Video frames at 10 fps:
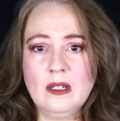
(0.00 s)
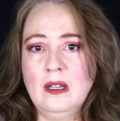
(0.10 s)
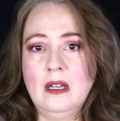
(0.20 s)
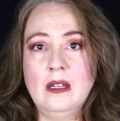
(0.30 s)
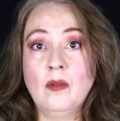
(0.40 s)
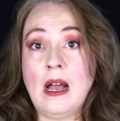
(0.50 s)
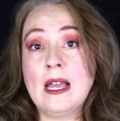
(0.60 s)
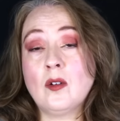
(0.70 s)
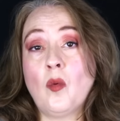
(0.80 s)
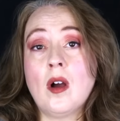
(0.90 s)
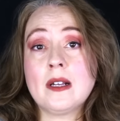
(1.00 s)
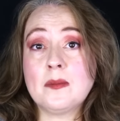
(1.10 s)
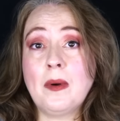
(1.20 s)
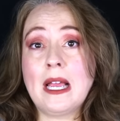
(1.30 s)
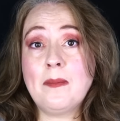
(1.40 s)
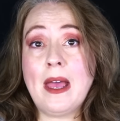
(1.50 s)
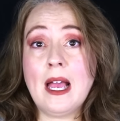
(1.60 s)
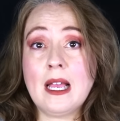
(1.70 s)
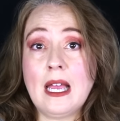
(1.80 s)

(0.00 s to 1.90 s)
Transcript: I, I had to walk his bike back.